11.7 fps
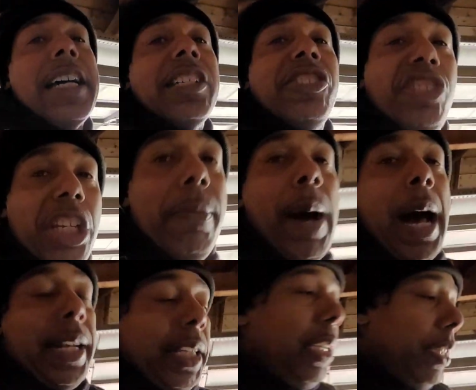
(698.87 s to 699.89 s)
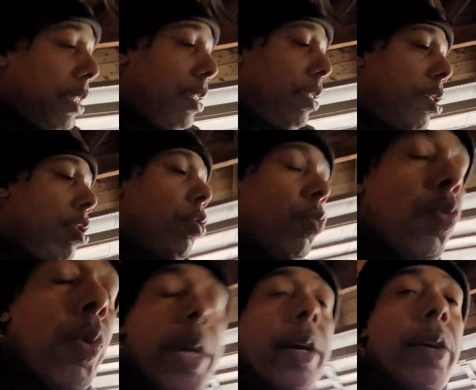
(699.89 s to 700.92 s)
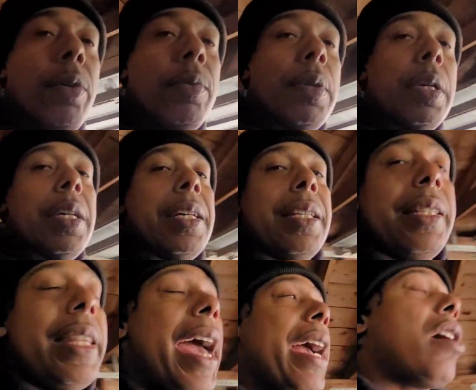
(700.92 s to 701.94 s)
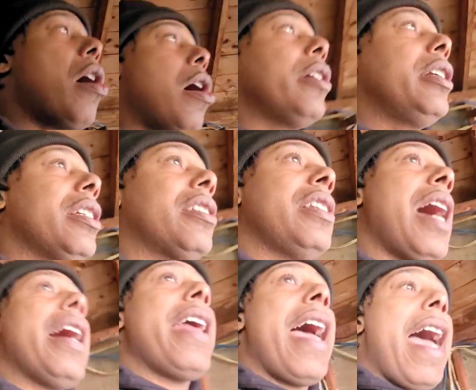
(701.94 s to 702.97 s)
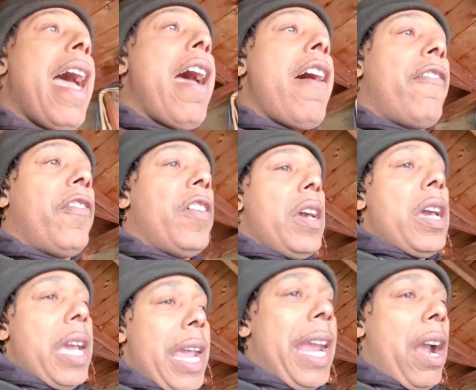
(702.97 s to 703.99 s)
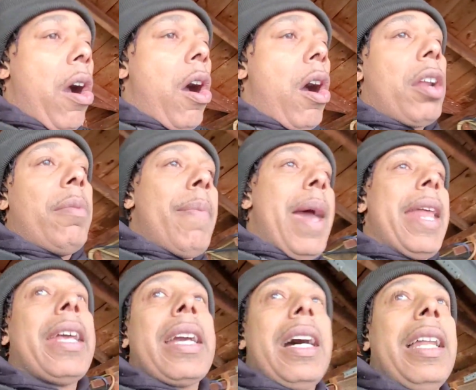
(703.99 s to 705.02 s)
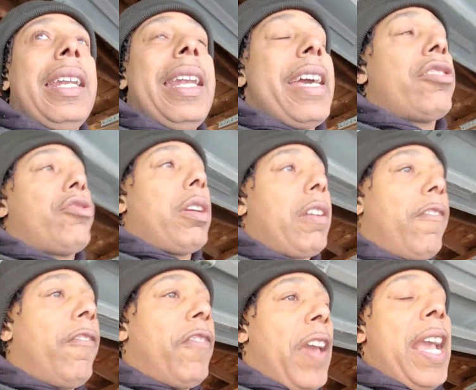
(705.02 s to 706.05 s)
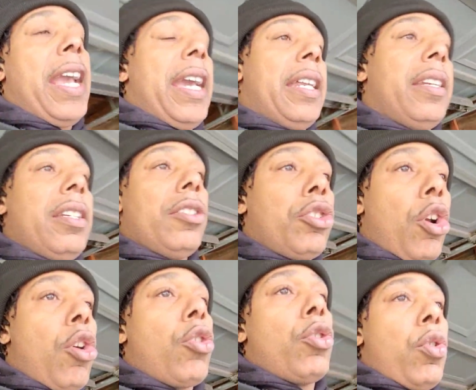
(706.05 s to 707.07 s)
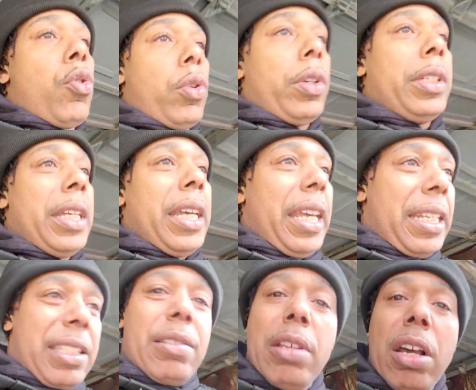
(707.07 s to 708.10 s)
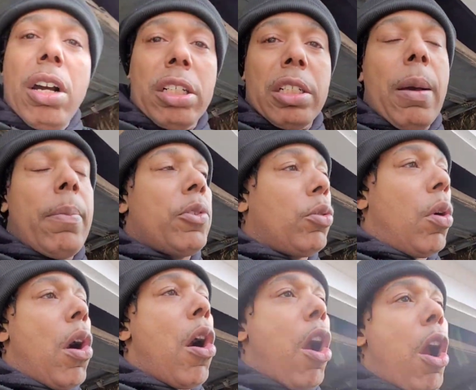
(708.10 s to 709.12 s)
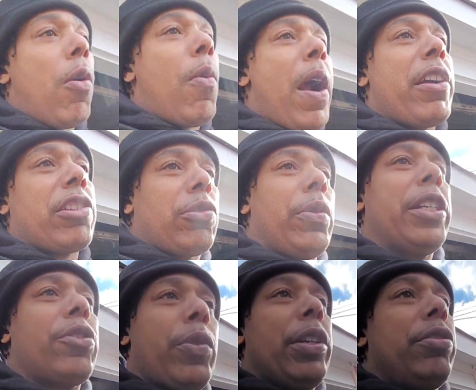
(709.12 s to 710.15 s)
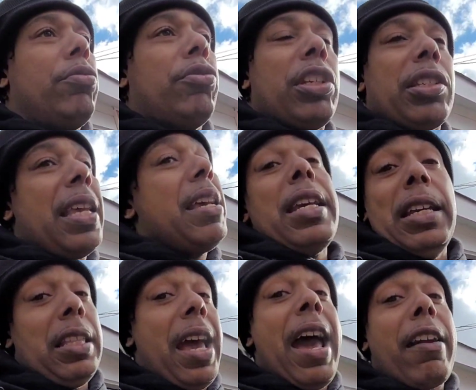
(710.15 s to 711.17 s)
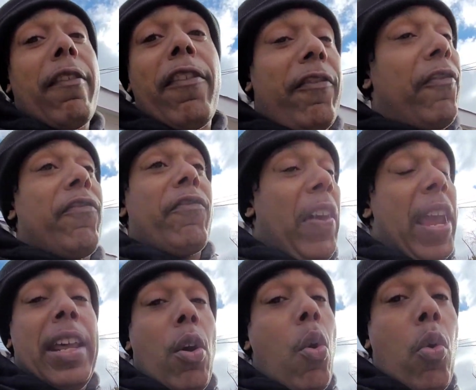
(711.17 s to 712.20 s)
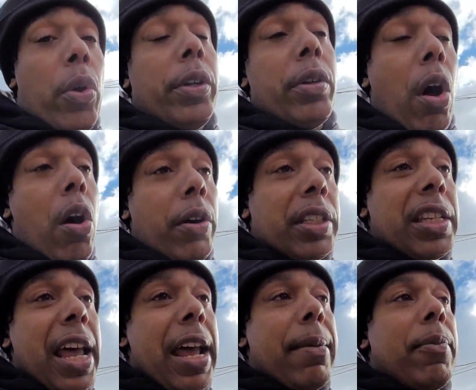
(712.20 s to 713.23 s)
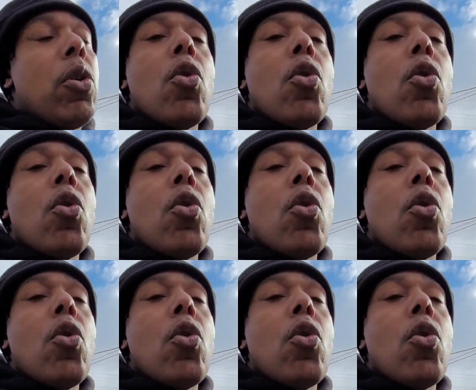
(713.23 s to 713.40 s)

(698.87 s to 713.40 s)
G-body, well, that car does not have a automatic electric fan turn on. It's hooked up to a hardwire switch where you just either had a fan on all the time